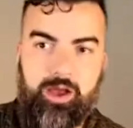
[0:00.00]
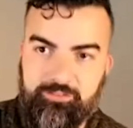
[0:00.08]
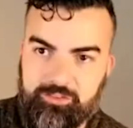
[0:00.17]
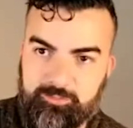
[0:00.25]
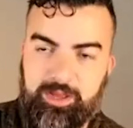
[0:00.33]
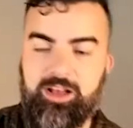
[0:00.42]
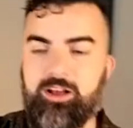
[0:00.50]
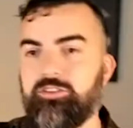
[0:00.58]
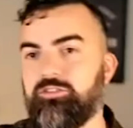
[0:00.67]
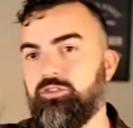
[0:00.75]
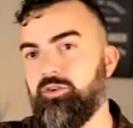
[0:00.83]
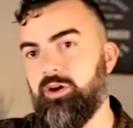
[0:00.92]
a
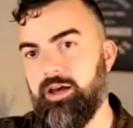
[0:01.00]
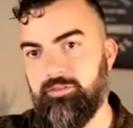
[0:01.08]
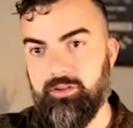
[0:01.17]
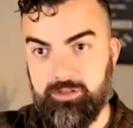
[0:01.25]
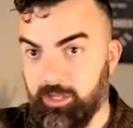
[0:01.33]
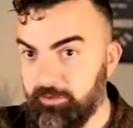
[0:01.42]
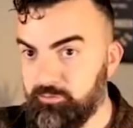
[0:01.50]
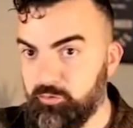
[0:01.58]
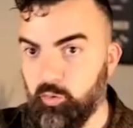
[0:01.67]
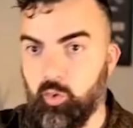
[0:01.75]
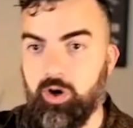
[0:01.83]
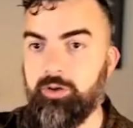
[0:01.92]
spouse, you don't have a loved
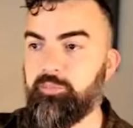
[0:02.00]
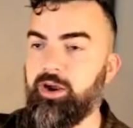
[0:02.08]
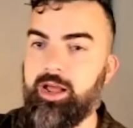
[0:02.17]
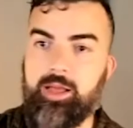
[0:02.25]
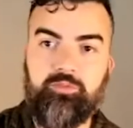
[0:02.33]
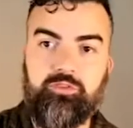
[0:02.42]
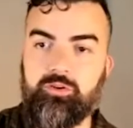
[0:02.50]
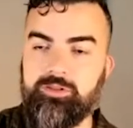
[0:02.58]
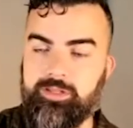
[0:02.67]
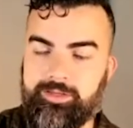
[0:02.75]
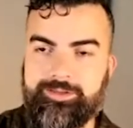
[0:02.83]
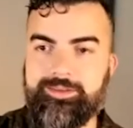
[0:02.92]
one, perhaps you don't
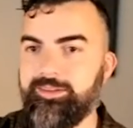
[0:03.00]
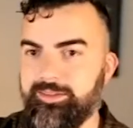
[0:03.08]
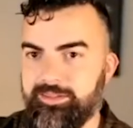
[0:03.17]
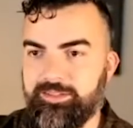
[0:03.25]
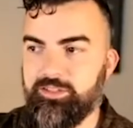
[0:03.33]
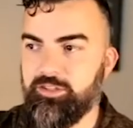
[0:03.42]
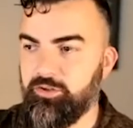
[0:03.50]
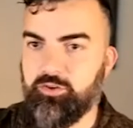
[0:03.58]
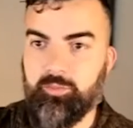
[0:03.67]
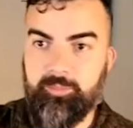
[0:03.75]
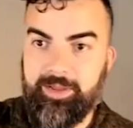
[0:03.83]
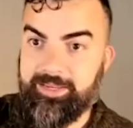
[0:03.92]
like, you know, you
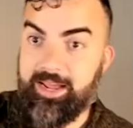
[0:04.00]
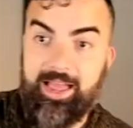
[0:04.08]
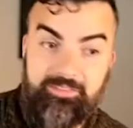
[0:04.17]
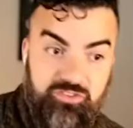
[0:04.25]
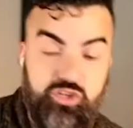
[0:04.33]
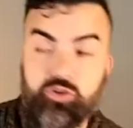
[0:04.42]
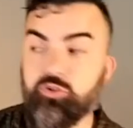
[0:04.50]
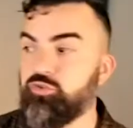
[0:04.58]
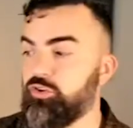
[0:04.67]
might not have children or